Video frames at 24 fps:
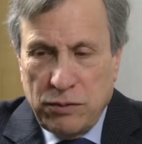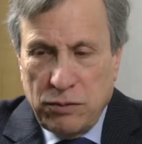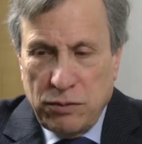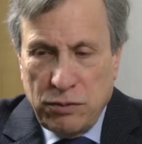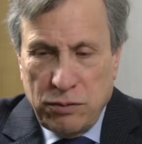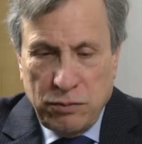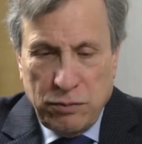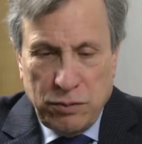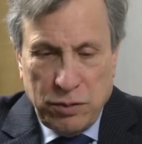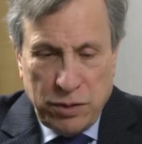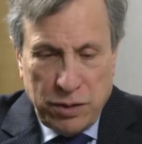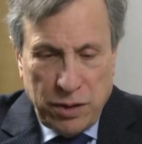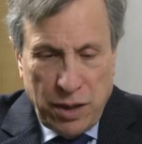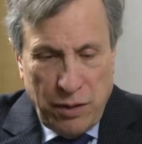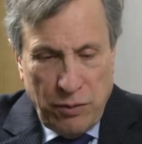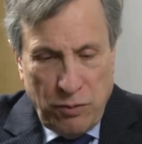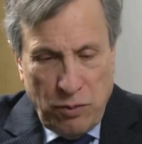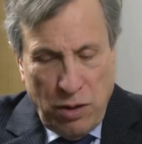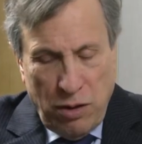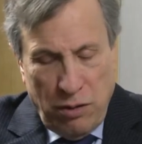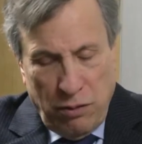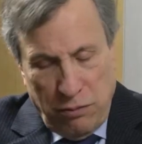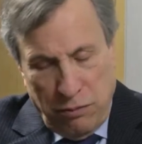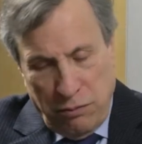will say,
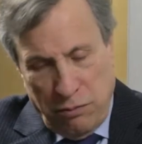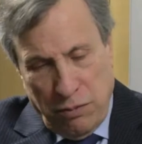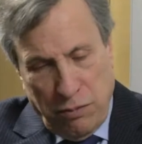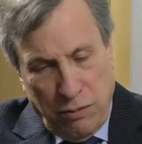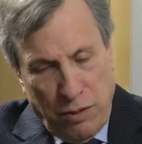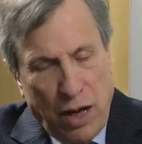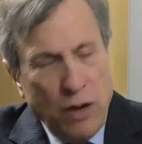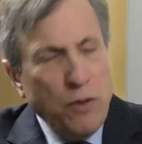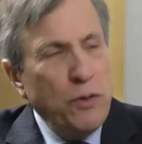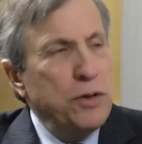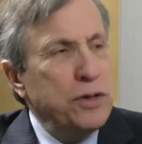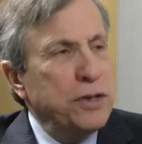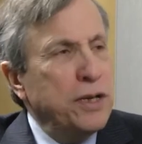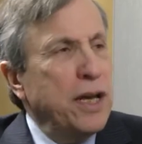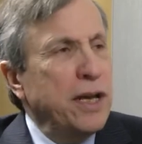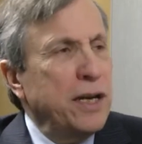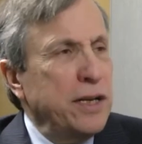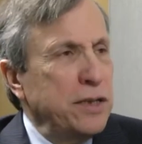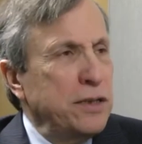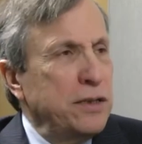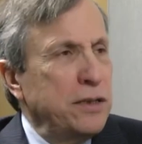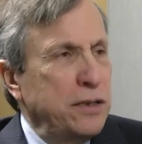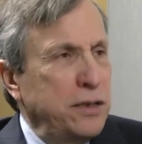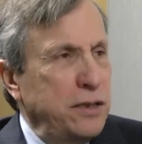well, I always get
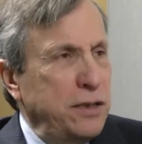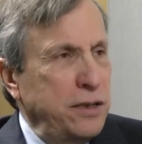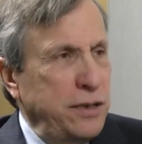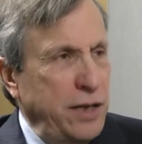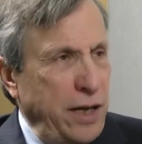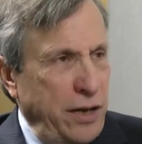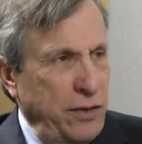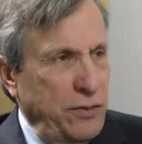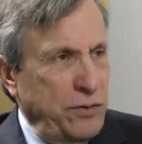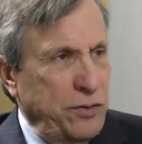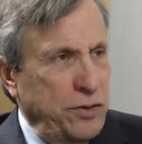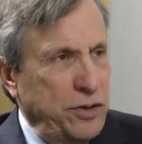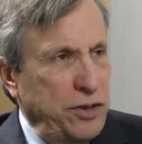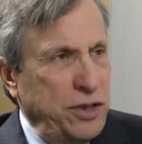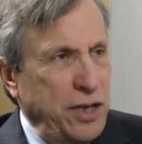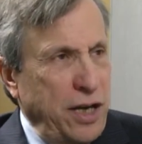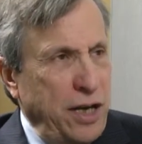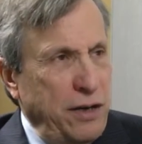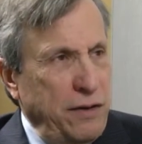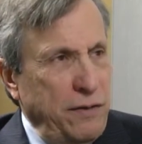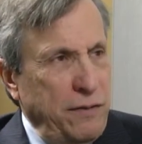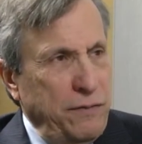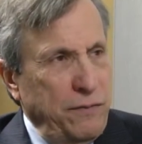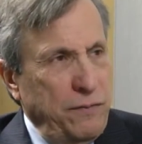a standard
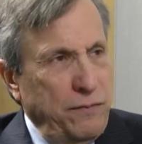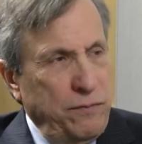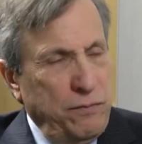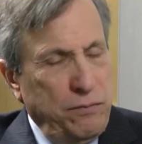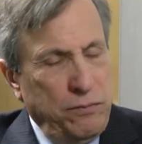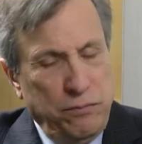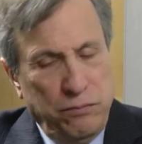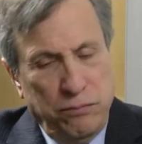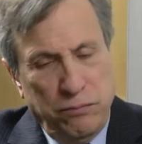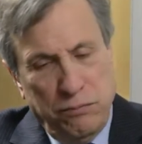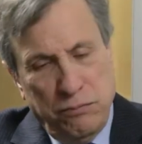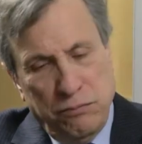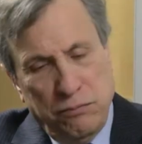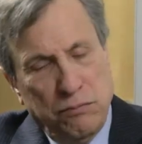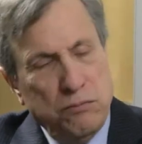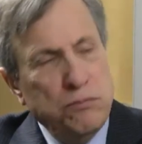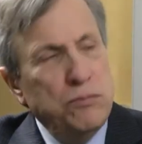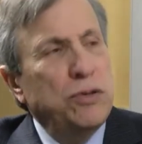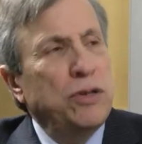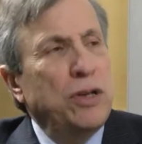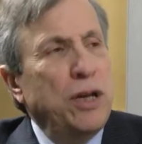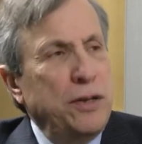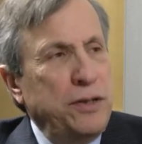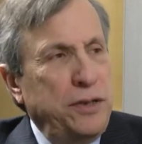set of
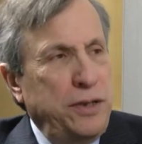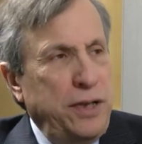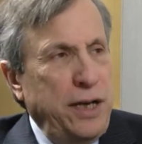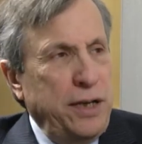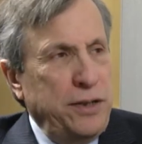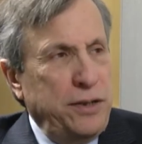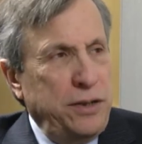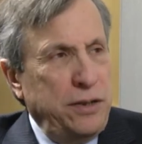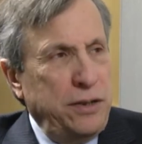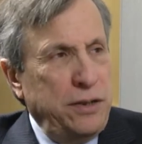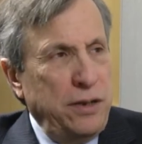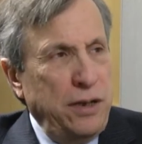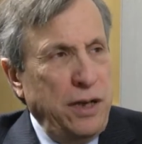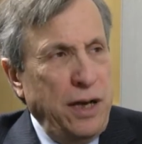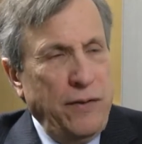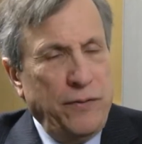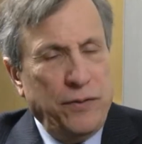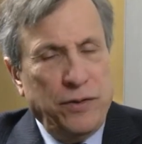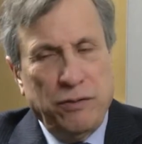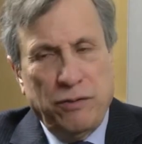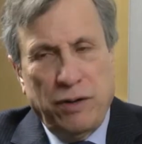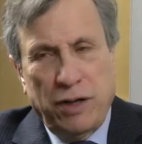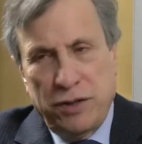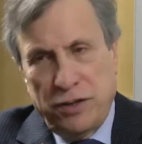blood tests
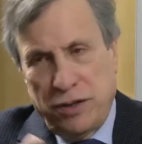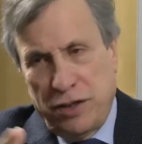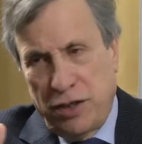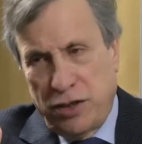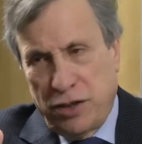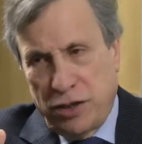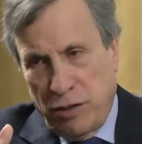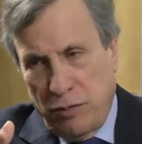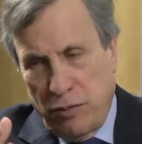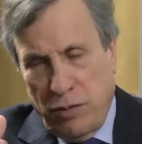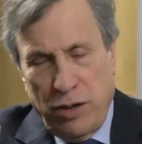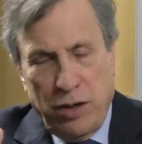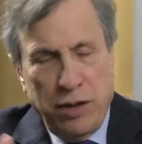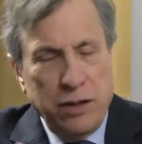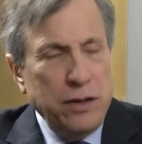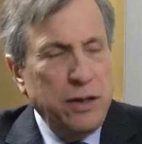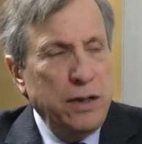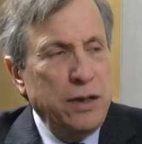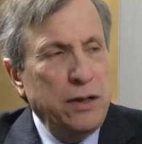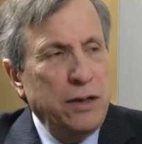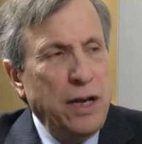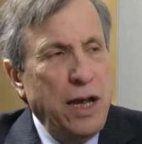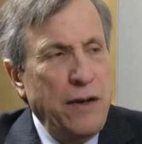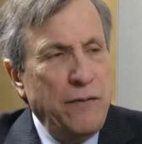after I see someone
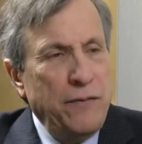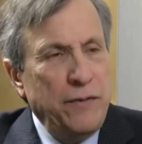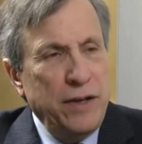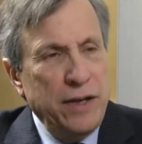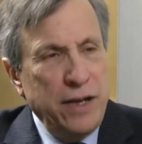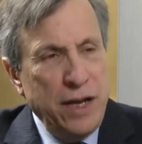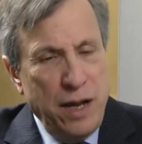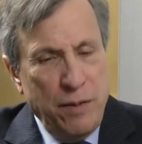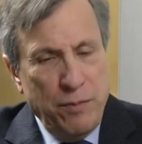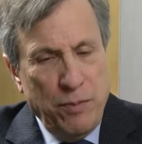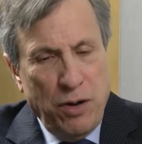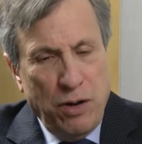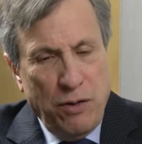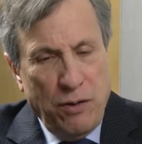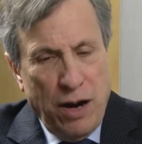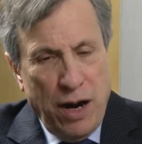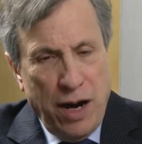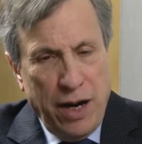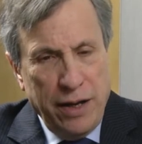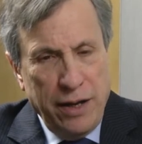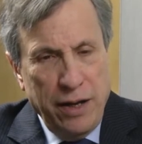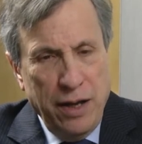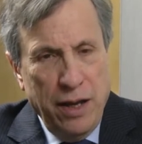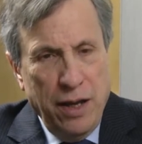and have the
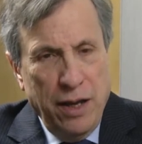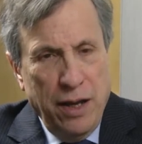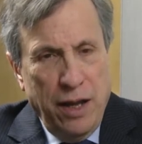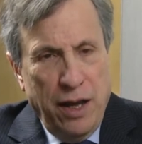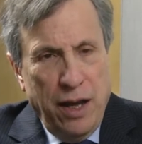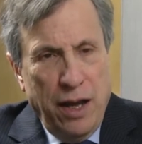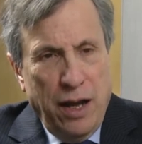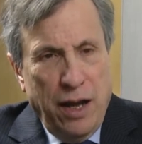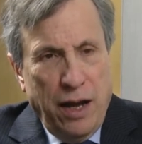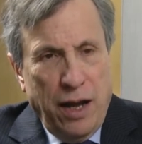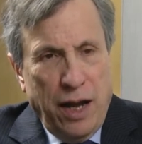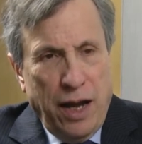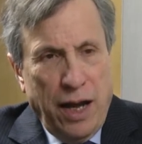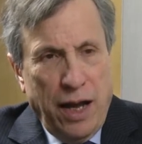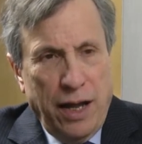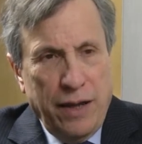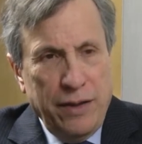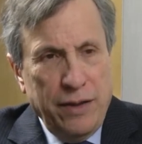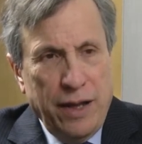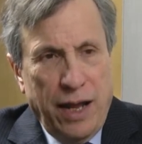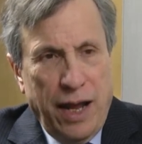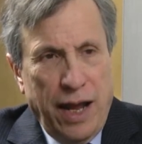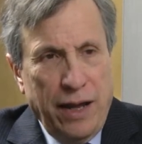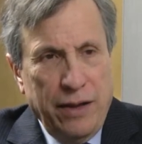MRI.
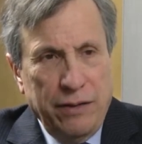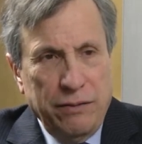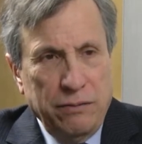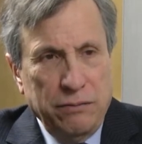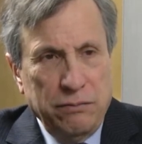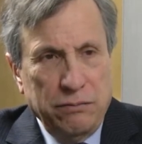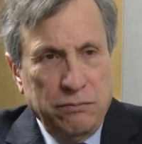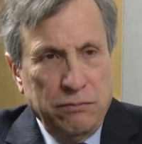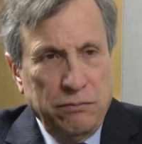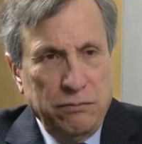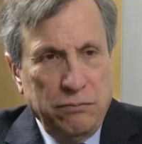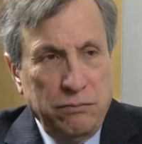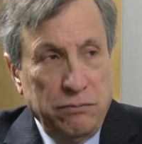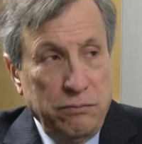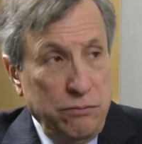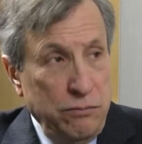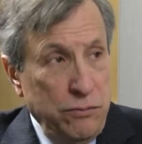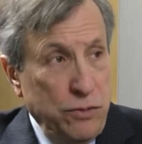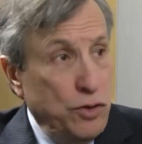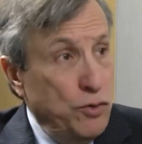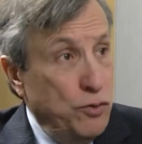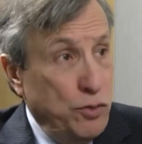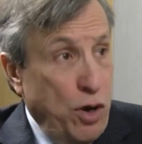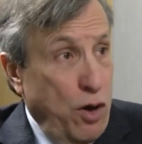And, and
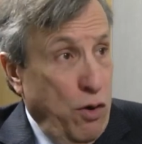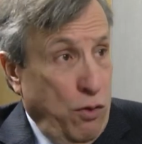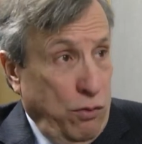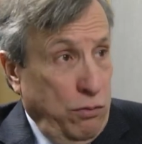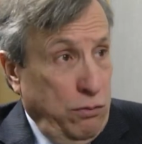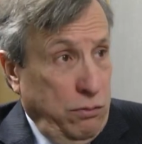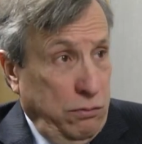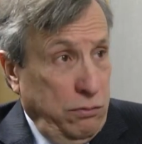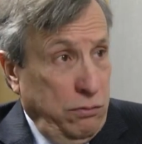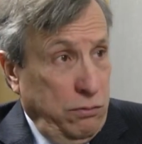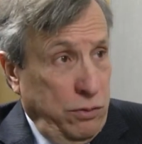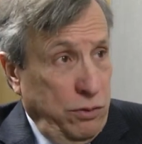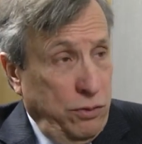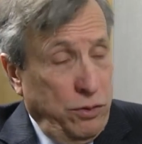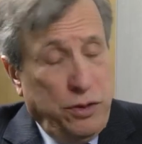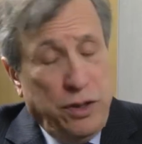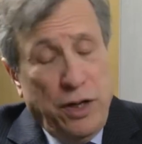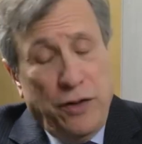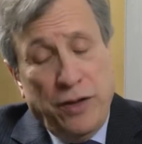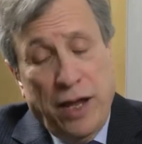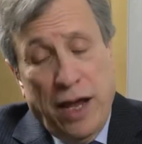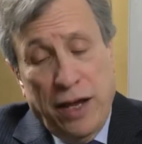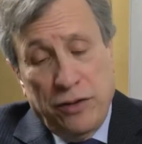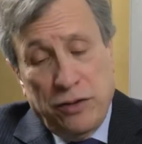you don't. You
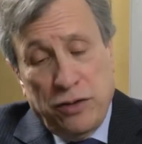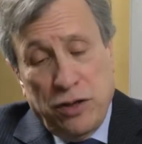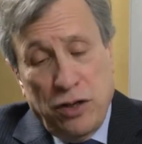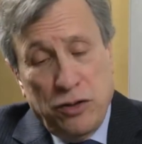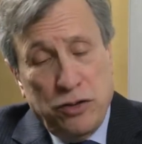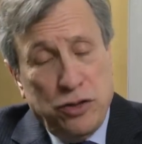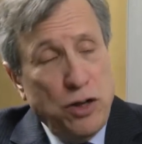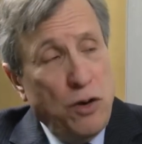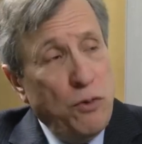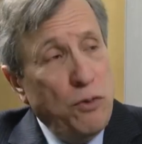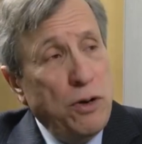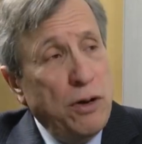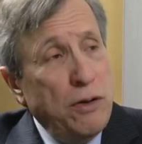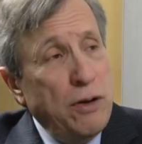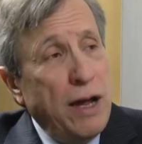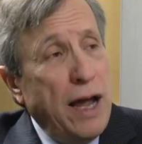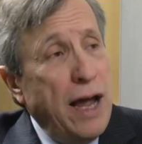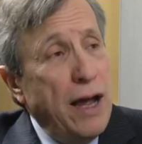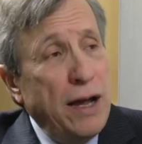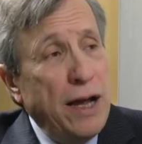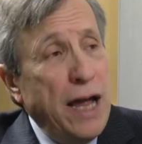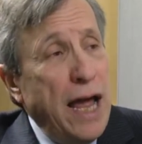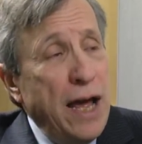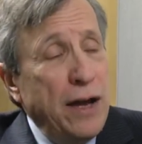said that. So, so
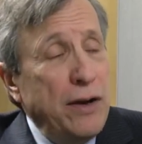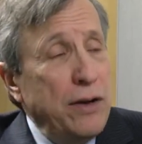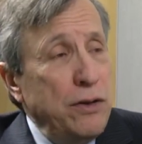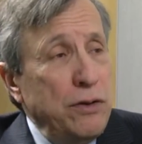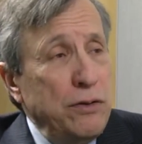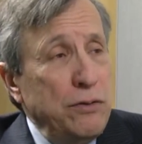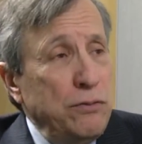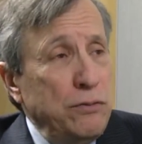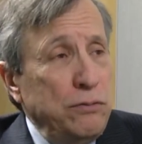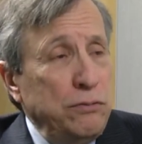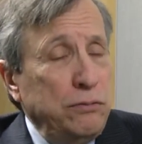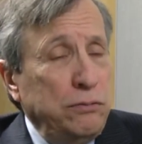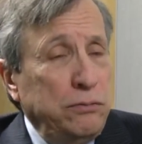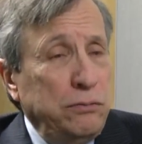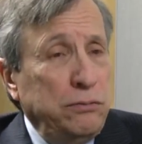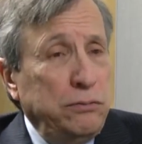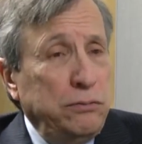uh, how do you